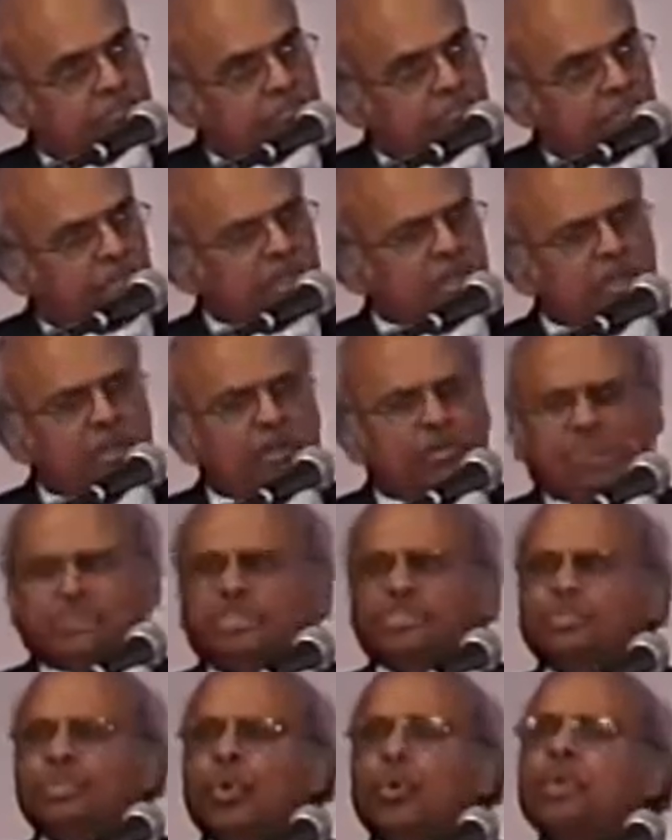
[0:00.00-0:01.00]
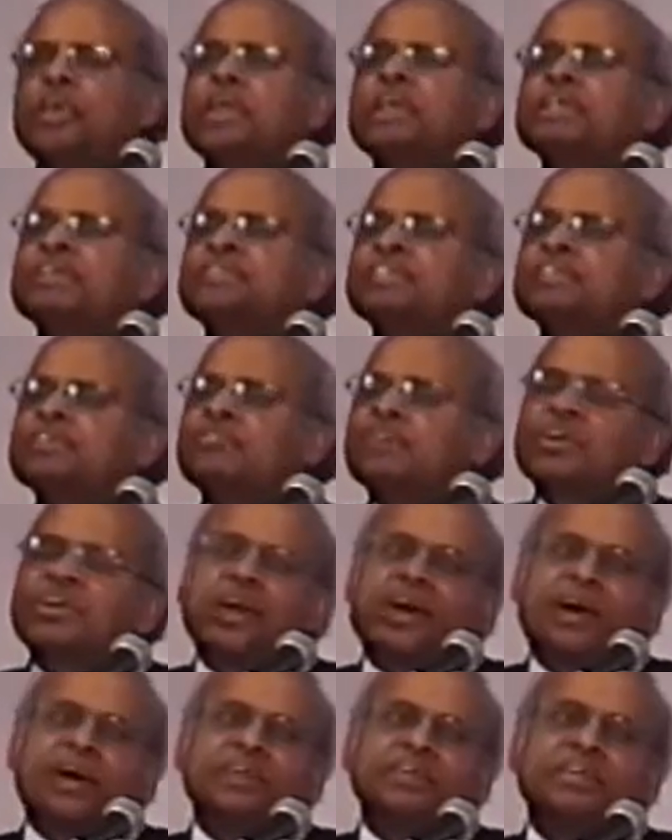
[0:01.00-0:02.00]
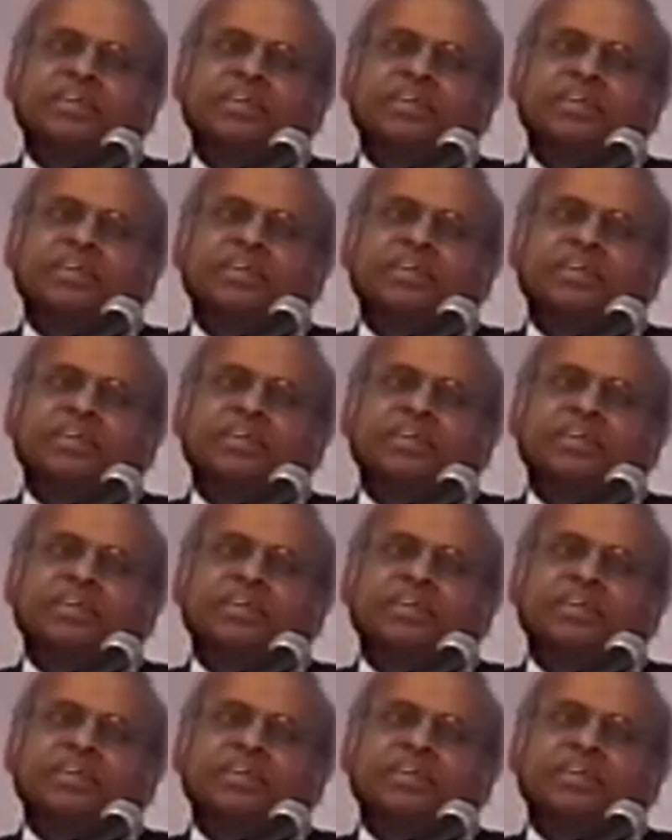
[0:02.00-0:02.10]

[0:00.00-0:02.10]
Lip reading: And it was so easy for God.